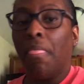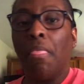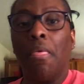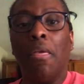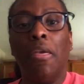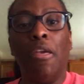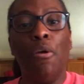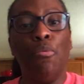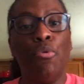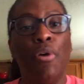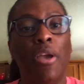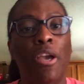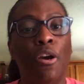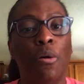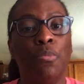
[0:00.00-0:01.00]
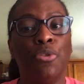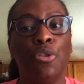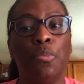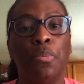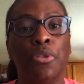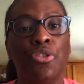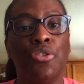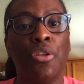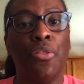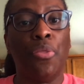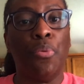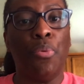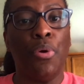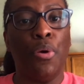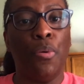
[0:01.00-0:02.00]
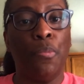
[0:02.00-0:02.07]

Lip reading: it will help to push it through.